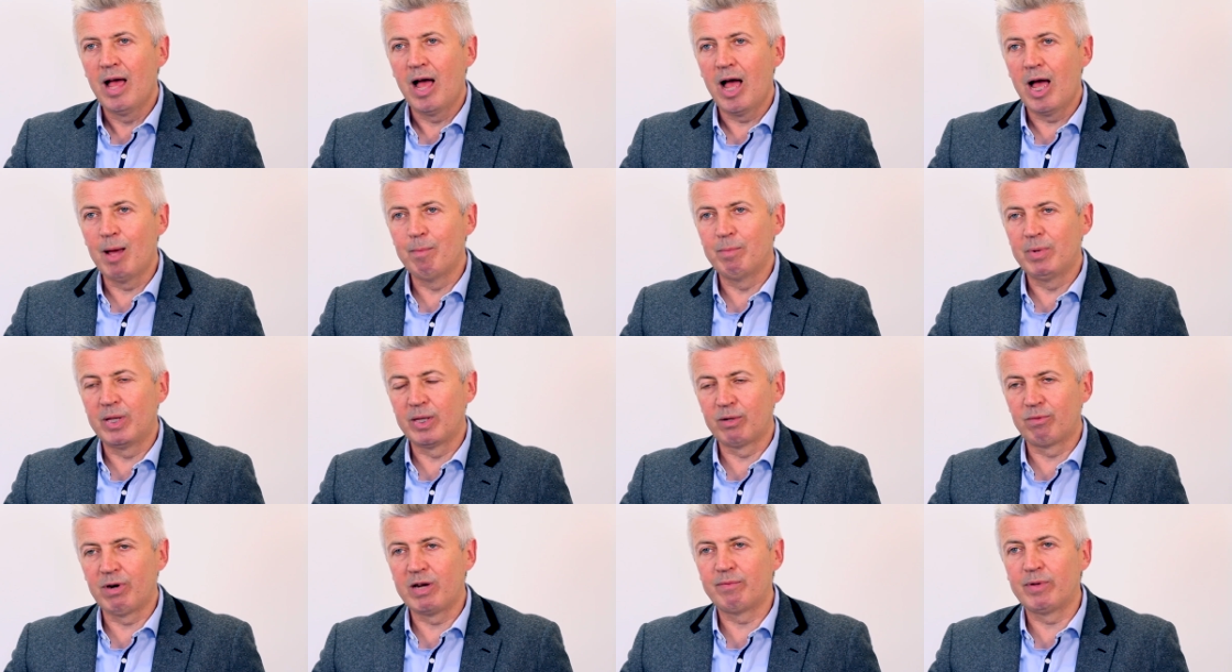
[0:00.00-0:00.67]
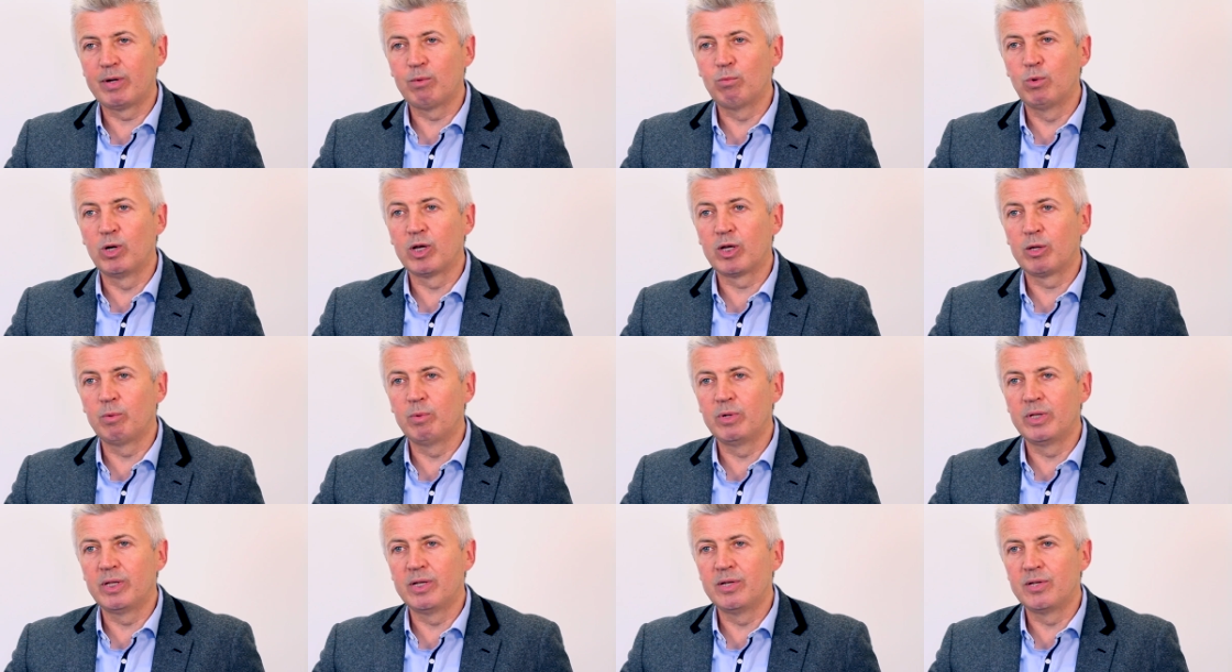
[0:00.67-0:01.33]
Um, the great fact
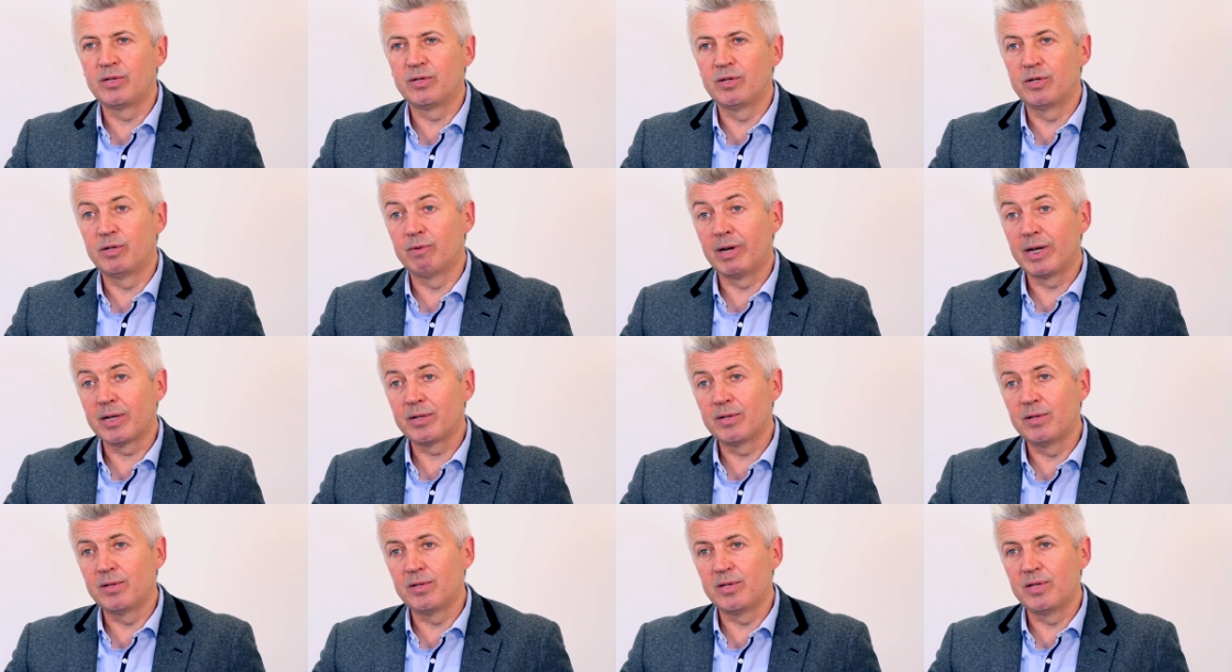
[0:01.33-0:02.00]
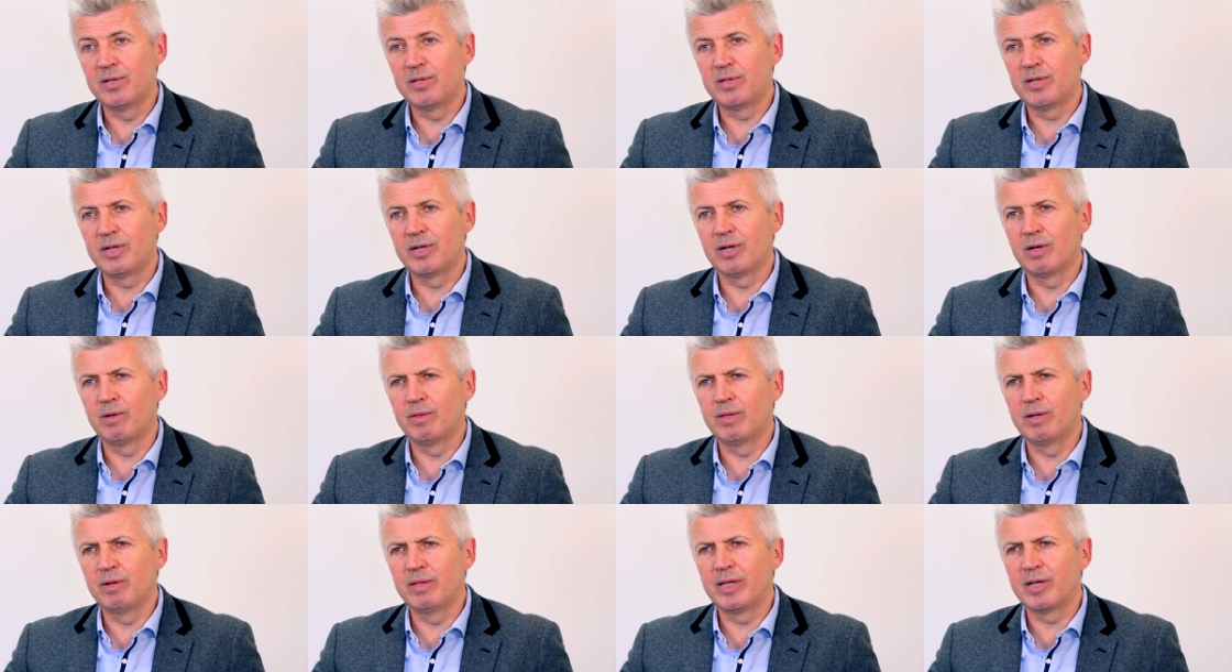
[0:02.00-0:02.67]
working with institute directors is, you
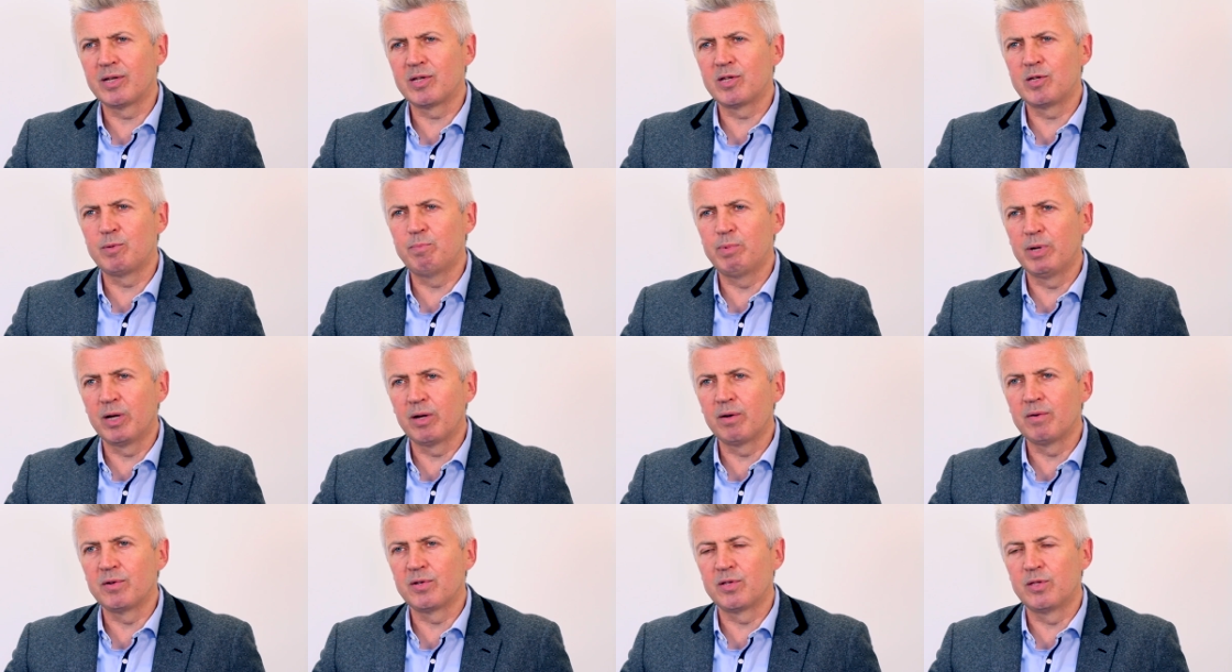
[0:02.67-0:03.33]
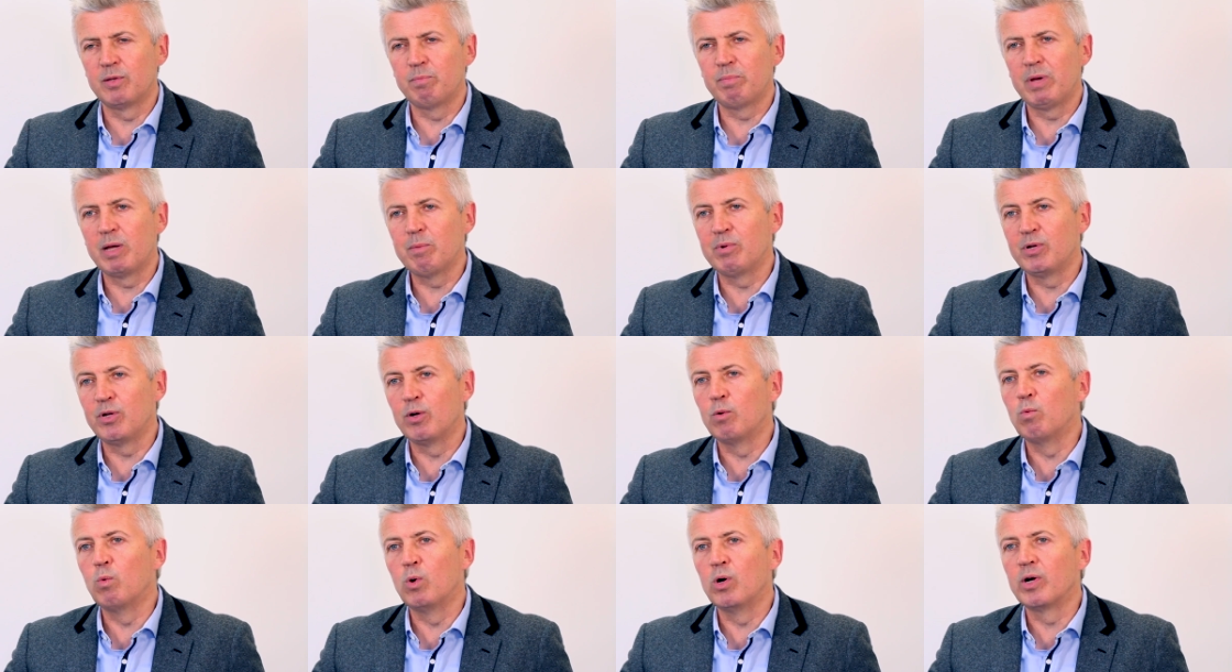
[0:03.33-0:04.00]
know, the, the experience of the people
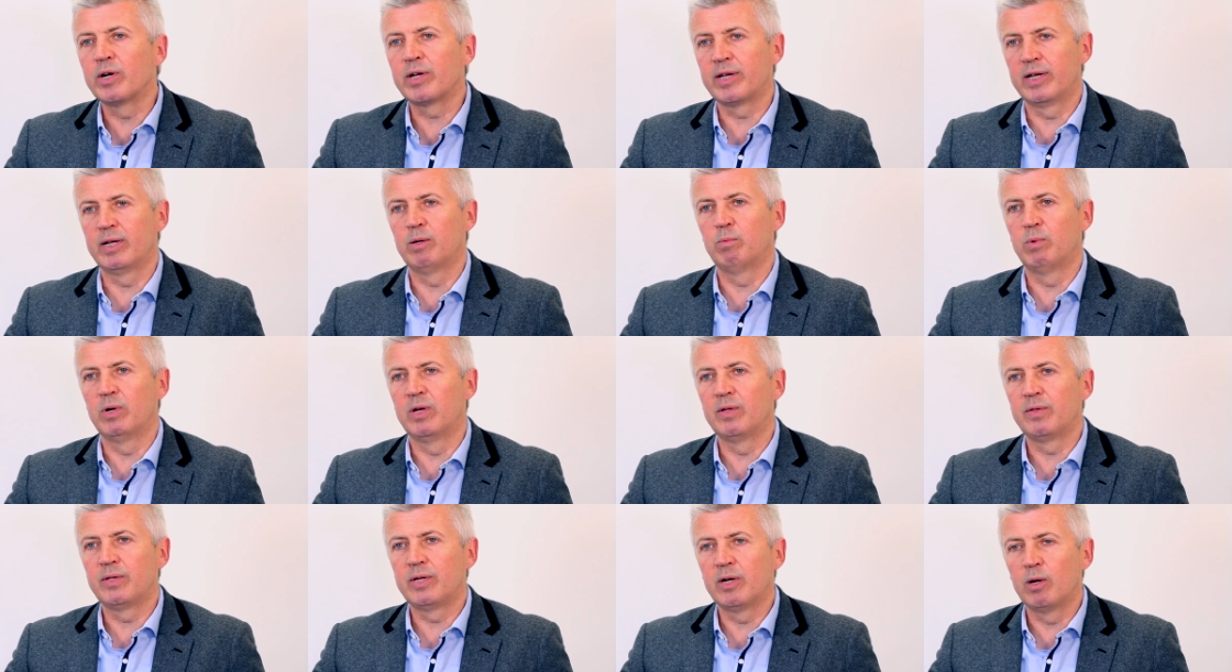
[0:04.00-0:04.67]
you're working with.